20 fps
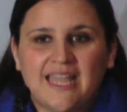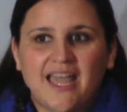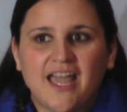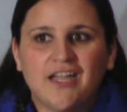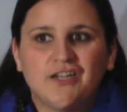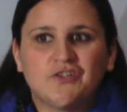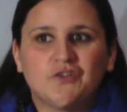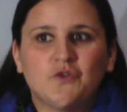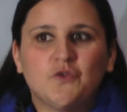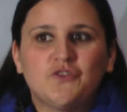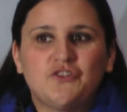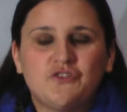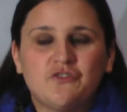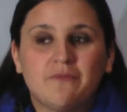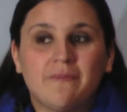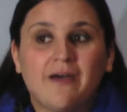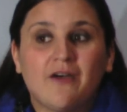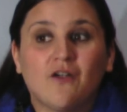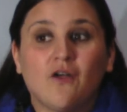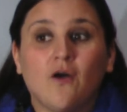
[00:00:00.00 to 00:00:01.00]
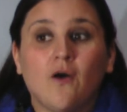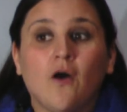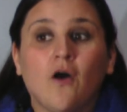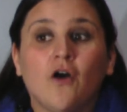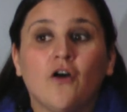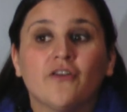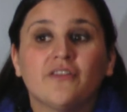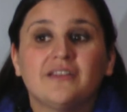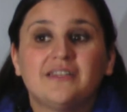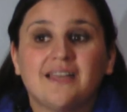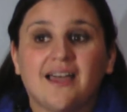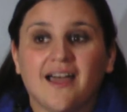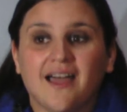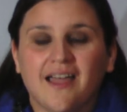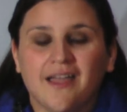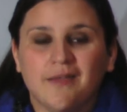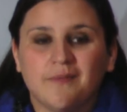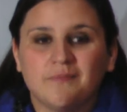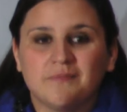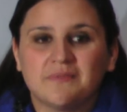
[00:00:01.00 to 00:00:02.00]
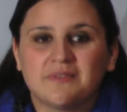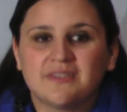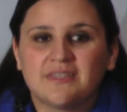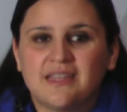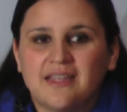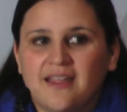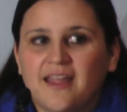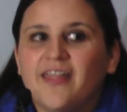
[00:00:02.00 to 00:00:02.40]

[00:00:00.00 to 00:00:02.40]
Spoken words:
I told you about all the times